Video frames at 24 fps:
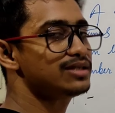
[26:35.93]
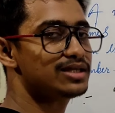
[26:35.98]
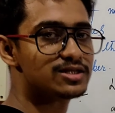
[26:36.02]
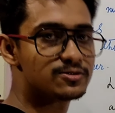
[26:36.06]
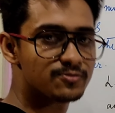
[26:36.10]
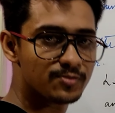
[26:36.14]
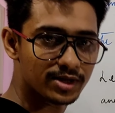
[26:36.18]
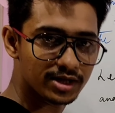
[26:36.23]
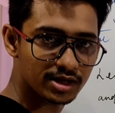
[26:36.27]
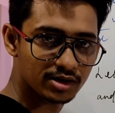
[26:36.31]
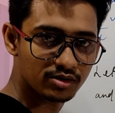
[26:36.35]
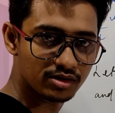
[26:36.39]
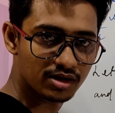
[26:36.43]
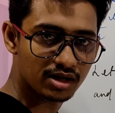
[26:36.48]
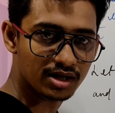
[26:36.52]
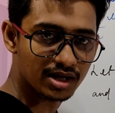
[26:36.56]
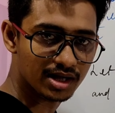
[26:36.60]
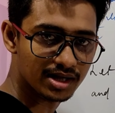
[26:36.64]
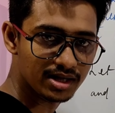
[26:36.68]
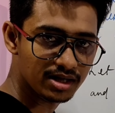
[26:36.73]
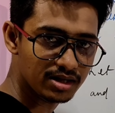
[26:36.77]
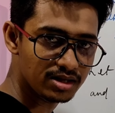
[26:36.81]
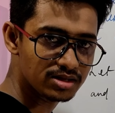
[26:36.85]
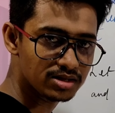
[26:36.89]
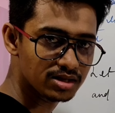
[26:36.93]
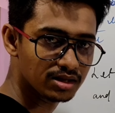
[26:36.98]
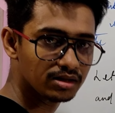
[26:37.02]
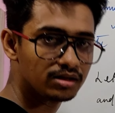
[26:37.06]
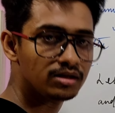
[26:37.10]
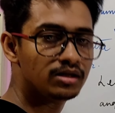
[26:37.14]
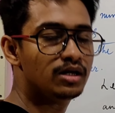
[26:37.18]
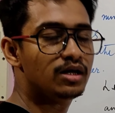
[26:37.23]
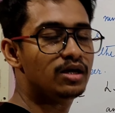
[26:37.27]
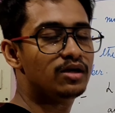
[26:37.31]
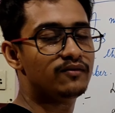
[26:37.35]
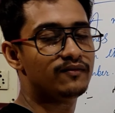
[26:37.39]
this particular
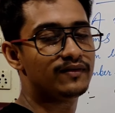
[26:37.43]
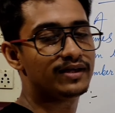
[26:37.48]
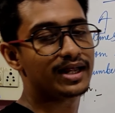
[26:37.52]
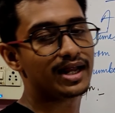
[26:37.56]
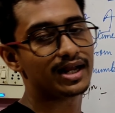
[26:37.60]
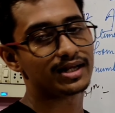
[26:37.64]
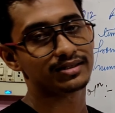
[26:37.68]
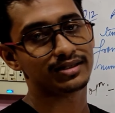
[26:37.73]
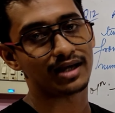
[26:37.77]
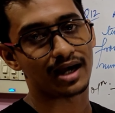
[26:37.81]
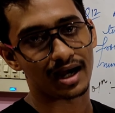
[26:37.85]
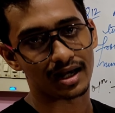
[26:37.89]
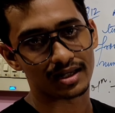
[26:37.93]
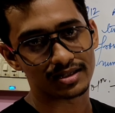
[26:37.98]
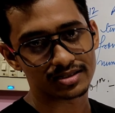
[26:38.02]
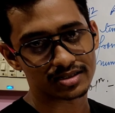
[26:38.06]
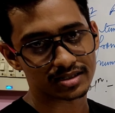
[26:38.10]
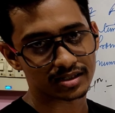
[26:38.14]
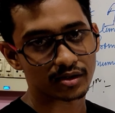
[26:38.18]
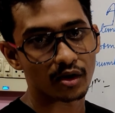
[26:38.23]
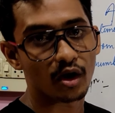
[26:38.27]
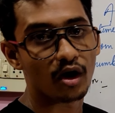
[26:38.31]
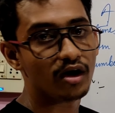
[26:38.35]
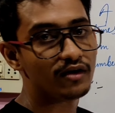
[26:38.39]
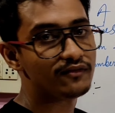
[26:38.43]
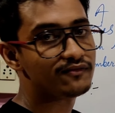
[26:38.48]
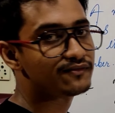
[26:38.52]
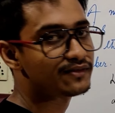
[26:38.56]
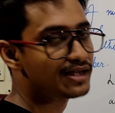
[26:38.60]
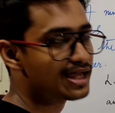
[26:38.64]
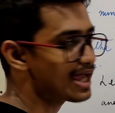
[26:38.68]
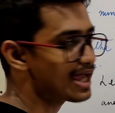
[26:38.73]
condition we get the answer of